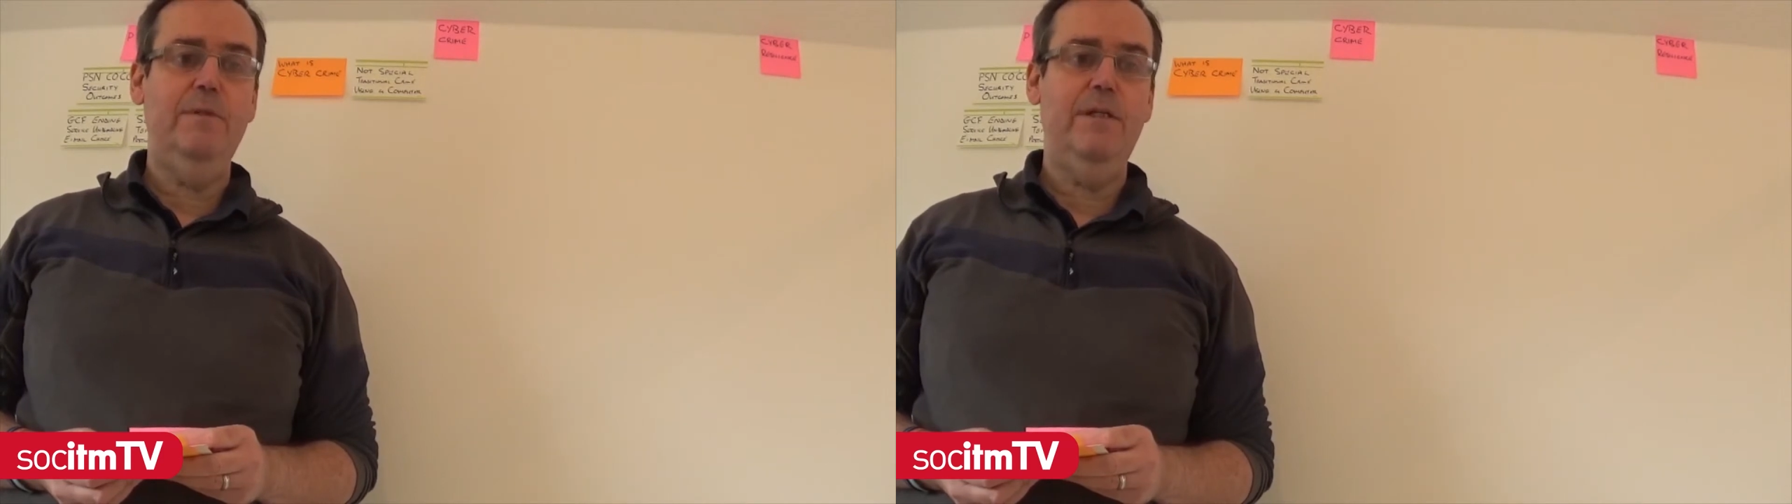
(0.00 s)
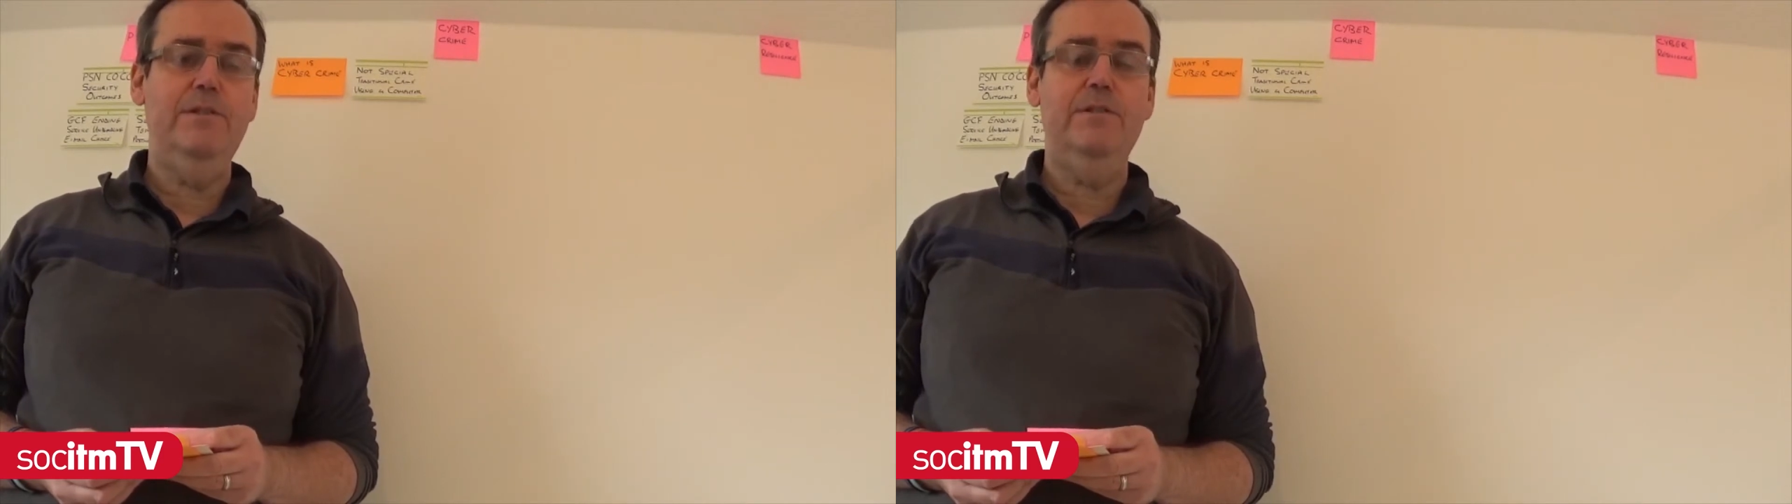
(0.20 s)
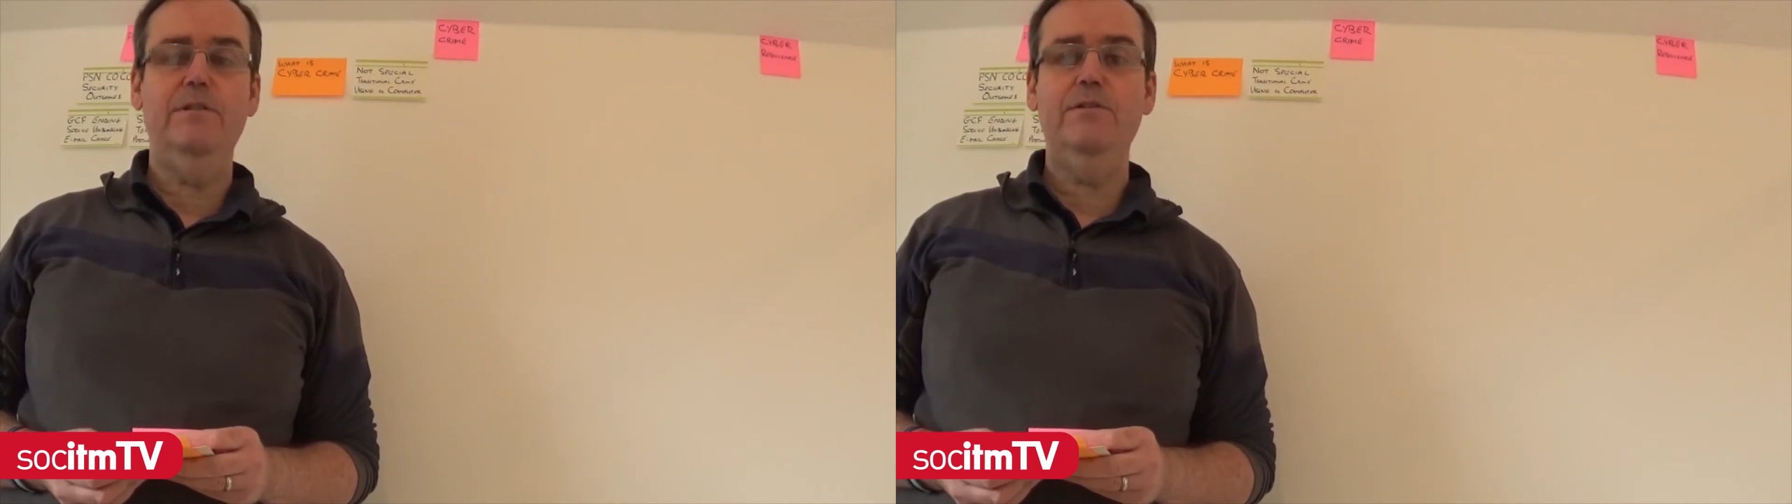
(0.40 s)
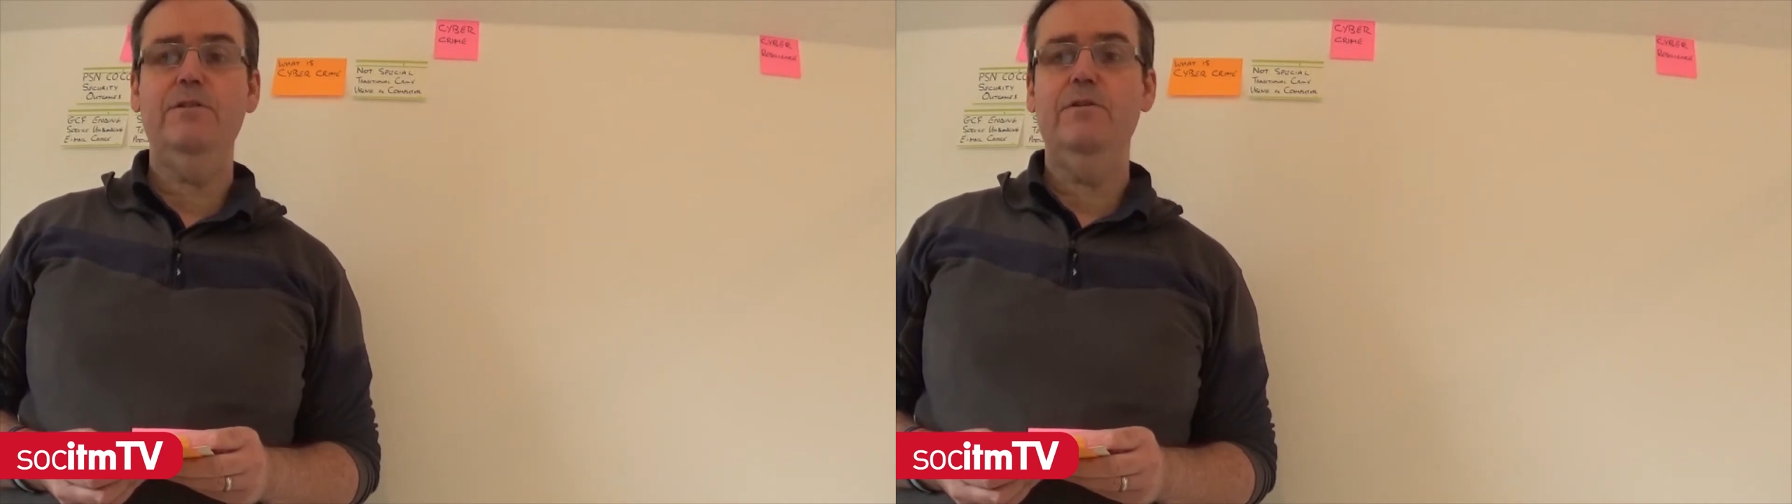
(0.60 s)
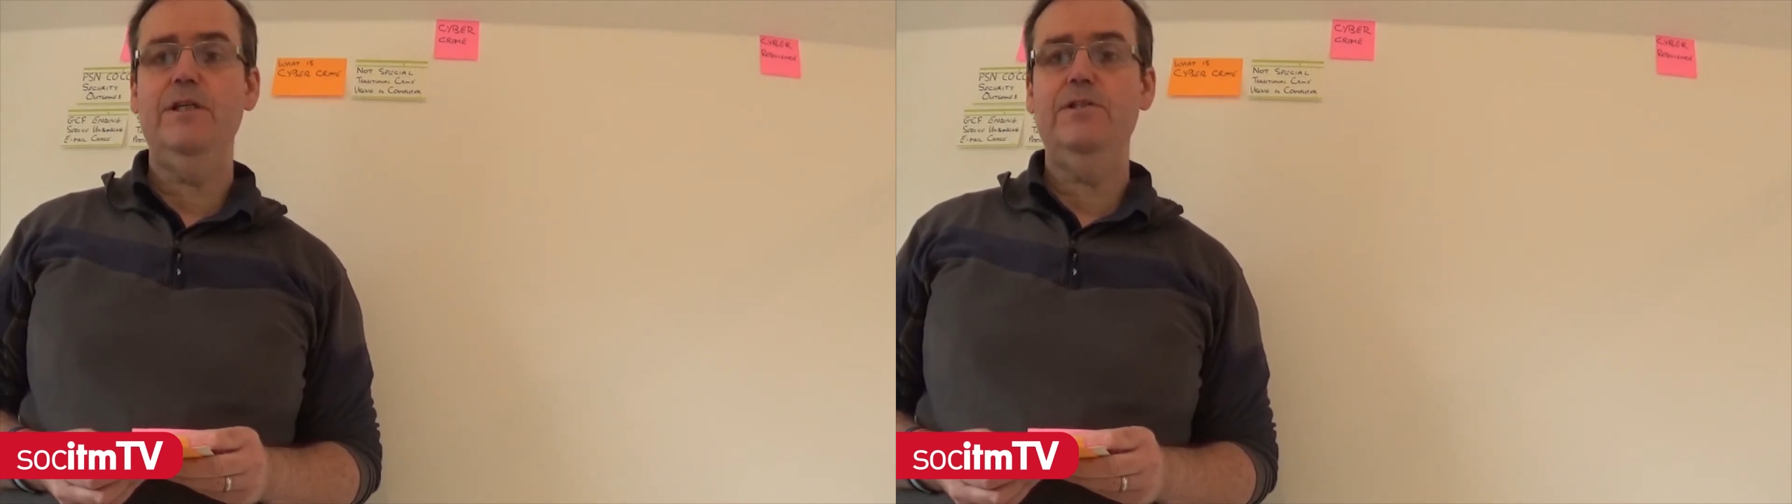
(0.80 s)
incident has
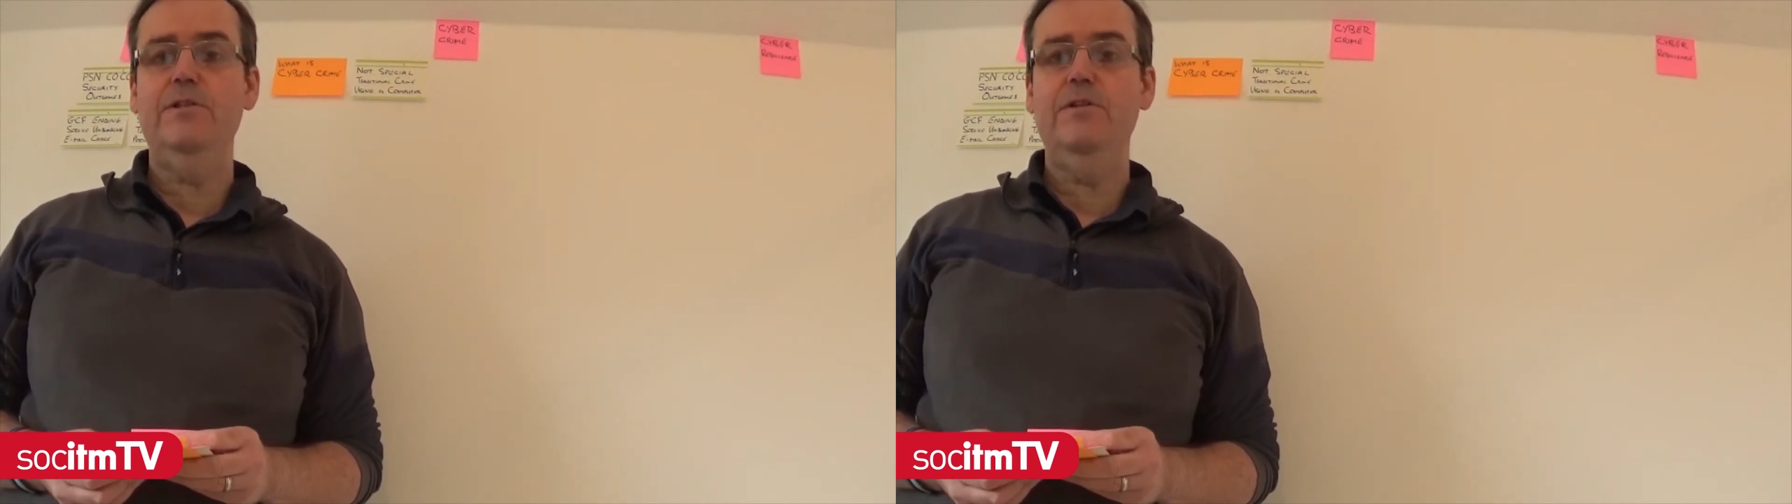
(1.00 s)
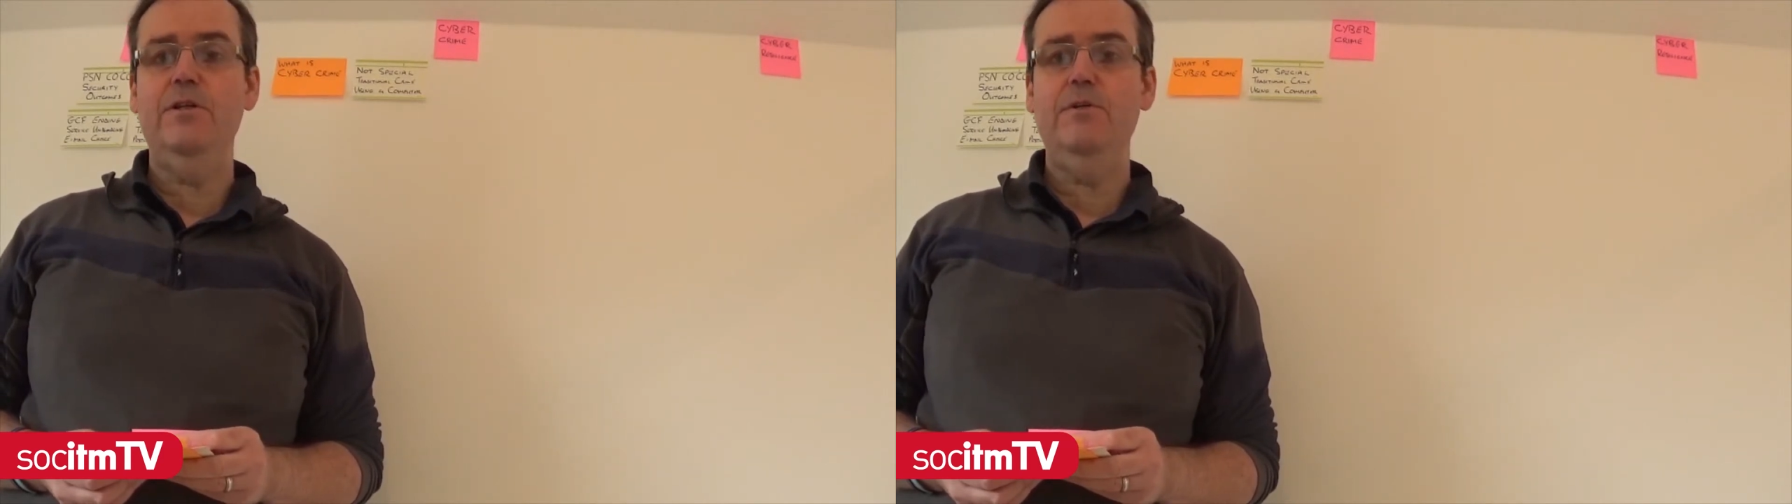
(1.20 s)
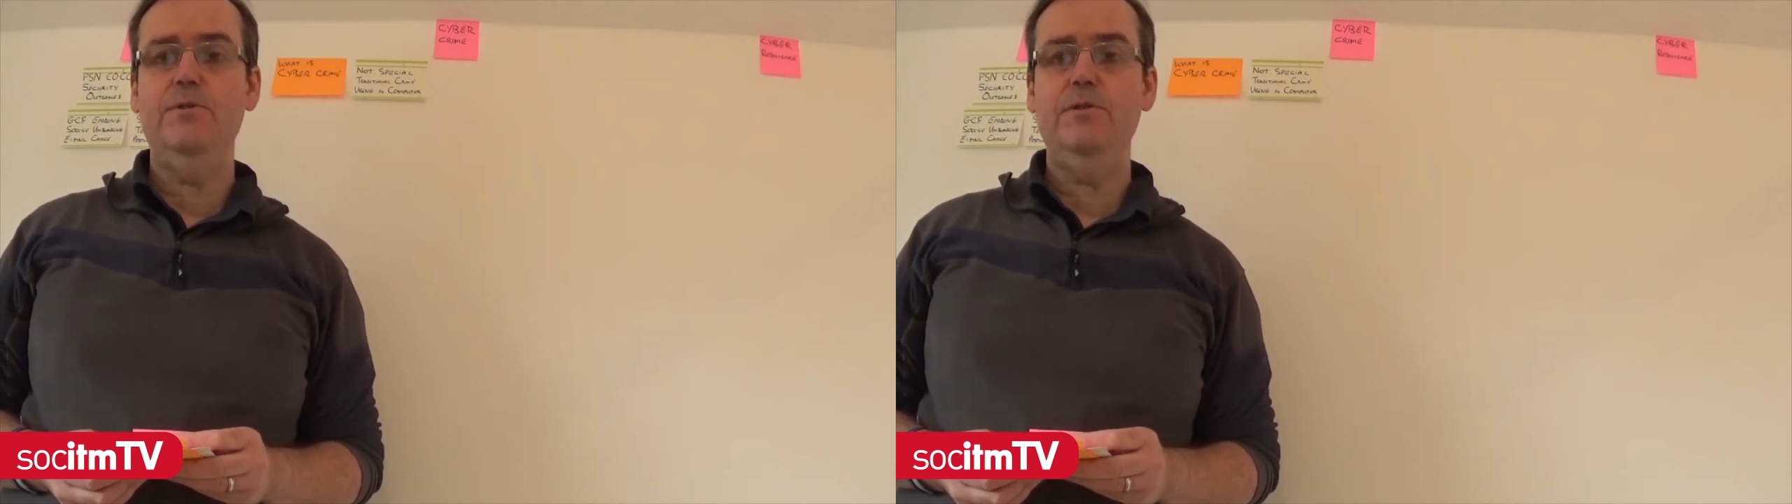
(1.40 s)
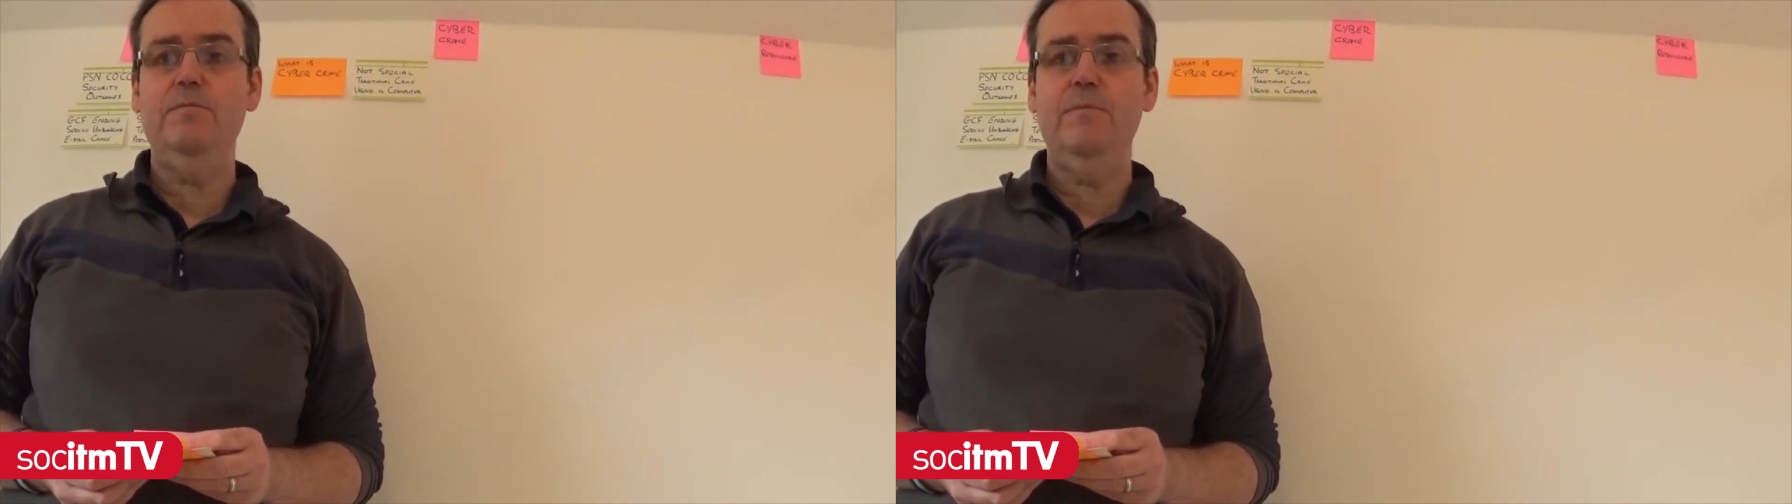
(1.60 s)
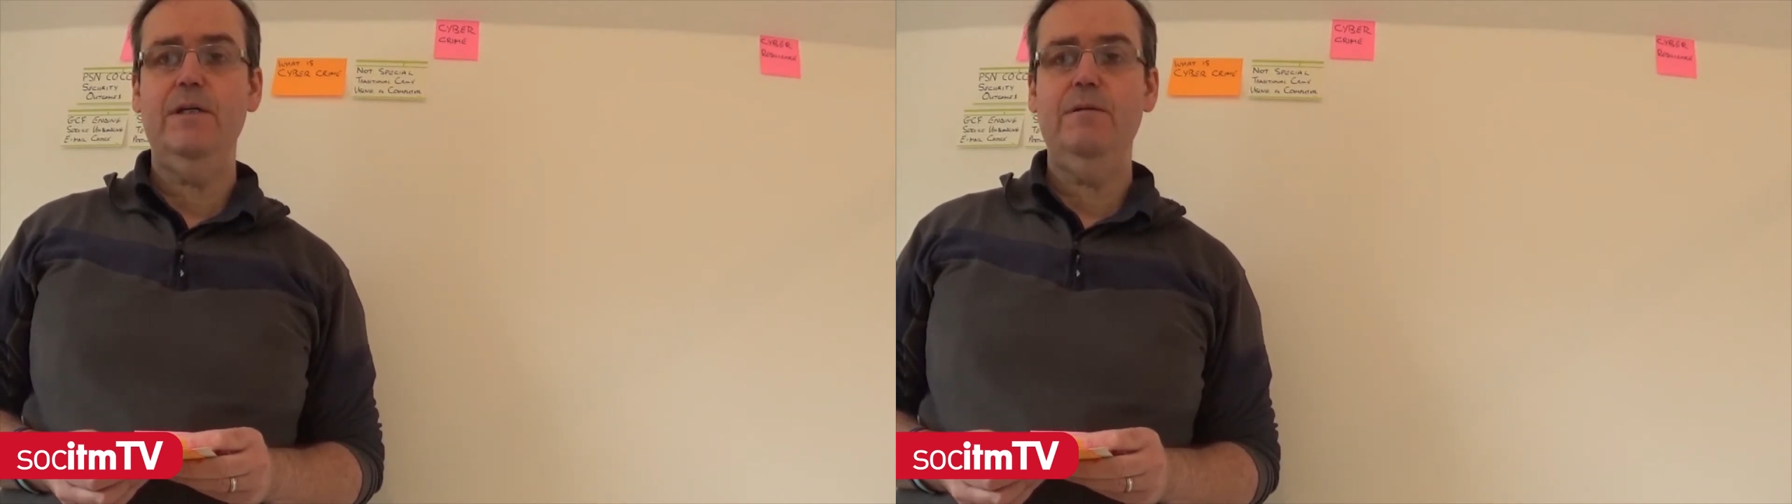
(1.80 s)
got into the news